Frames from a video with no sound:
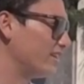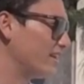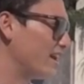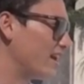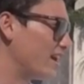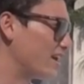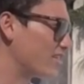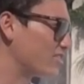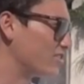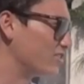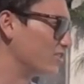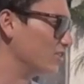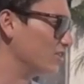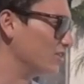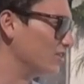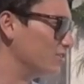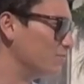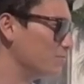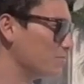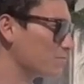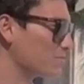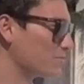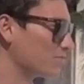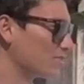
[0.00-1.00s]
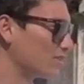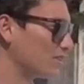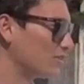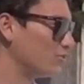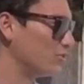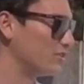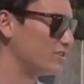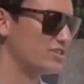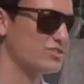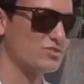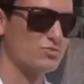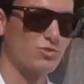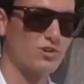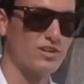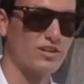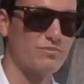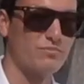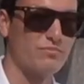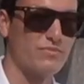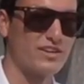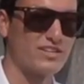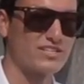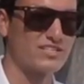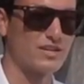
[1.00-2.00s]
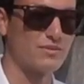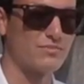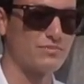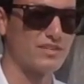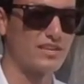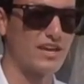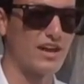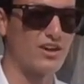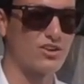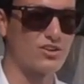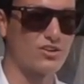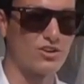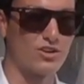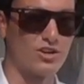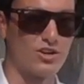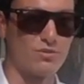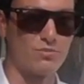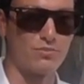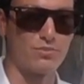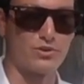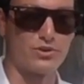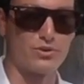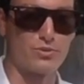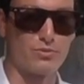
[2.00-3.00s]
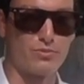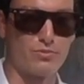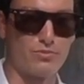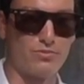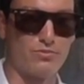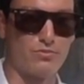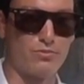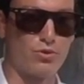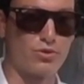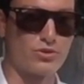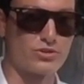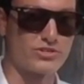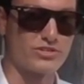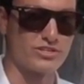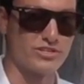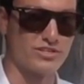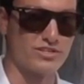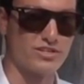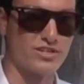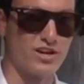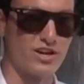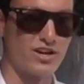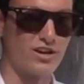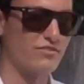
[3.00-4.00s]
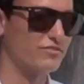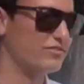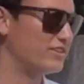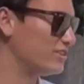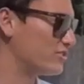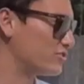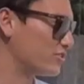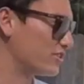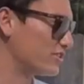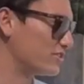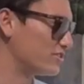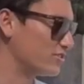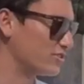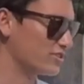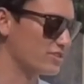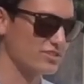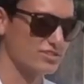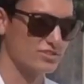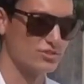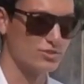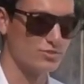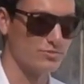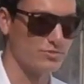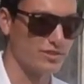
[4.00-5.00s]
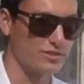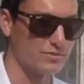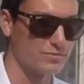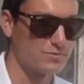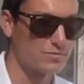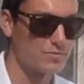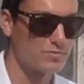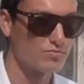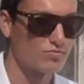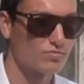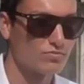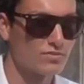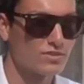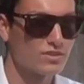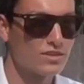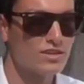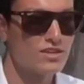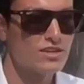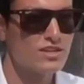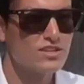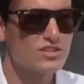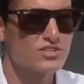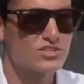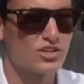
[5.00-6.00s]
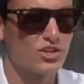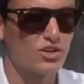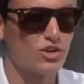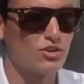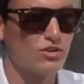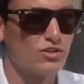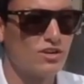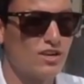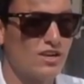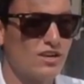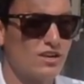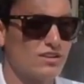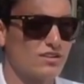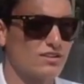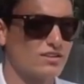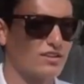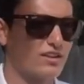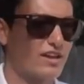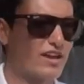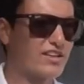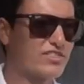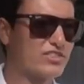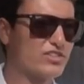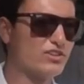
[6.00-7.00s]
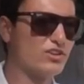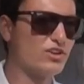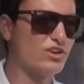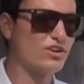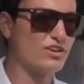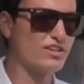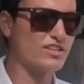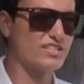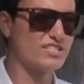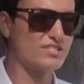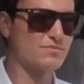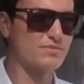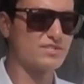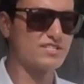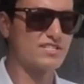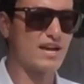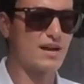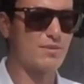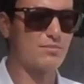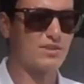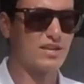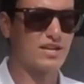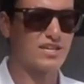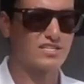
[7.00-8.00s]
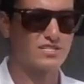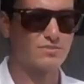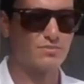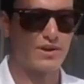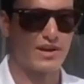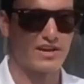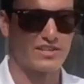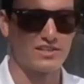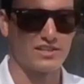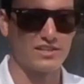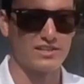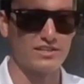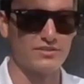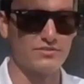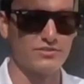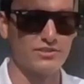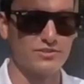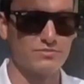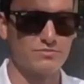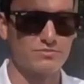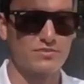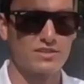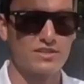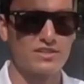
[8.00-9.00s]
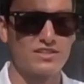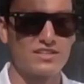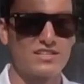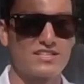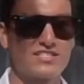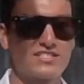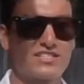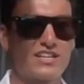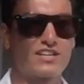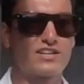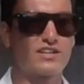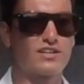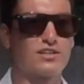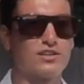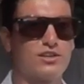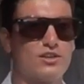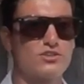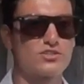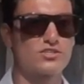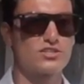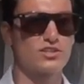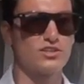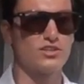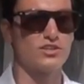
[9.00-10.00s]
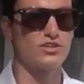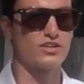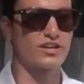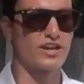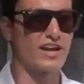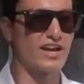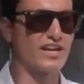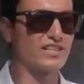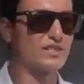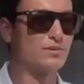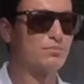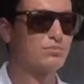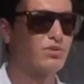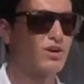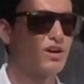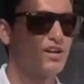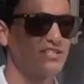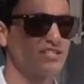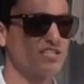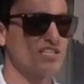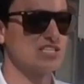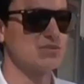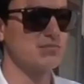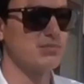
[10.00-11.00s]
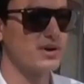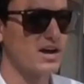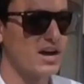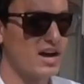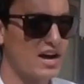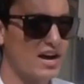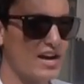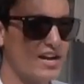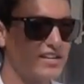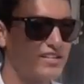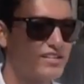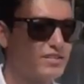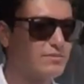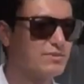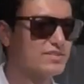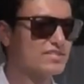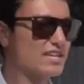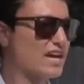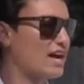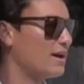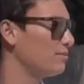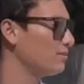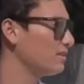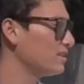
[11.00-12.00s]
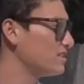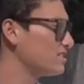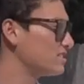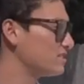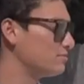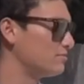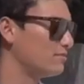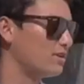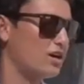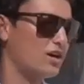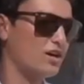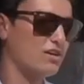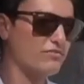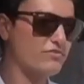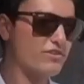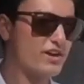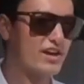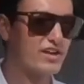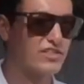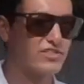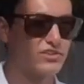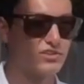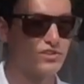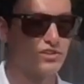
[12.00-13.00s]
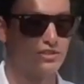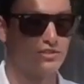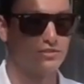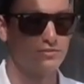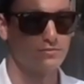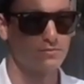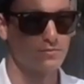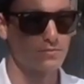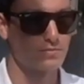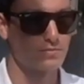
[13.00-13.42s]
the ethanol, which is what makes up the alcohol portion of the drinks you're consuming. So, ethanol is metabolized by the liver. Let's take a closer look at the process behind the metabolism of ethanol.